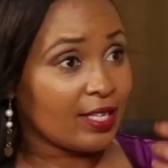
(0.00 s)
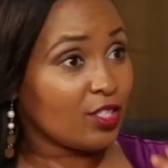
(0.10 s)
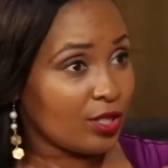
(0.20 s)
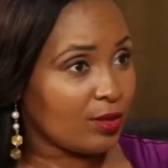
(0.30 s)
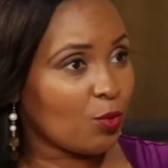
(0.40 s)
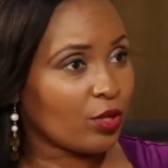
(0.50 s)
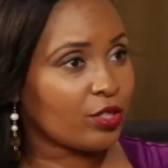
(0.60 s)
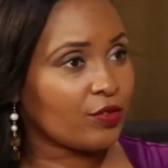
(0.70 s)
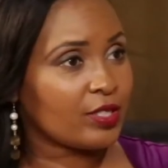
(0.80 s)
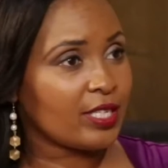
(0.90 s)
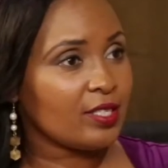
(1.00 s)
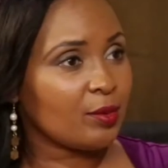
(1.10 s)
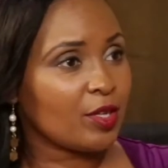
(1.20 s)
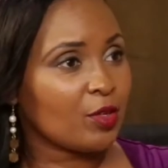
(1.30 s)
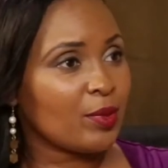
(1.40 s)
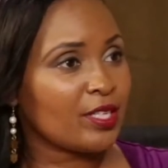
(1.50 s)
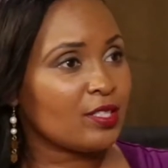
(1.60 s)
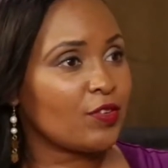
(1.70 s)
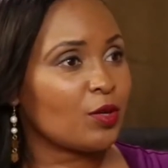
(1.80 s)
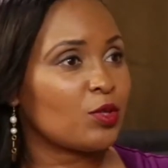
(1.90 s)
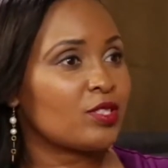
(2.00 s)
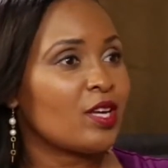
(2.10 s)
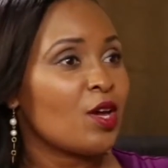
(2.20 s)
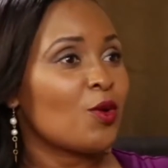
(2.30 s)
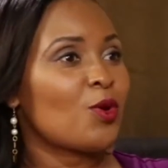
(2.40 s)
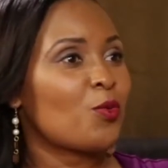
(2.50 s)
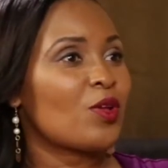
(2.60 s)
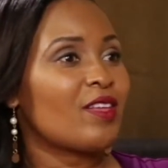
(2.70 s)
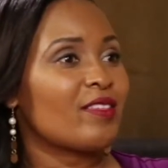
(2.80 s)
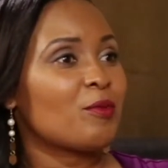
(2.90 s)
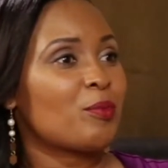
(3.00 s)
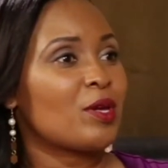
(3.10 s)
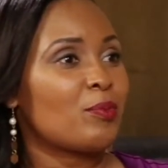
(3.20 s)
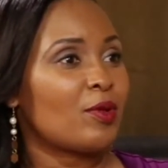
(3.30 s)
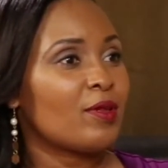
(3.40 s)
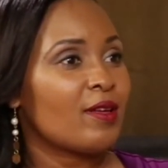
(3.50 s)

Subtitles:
And just what you've said to me, your biggest fear was, what will other people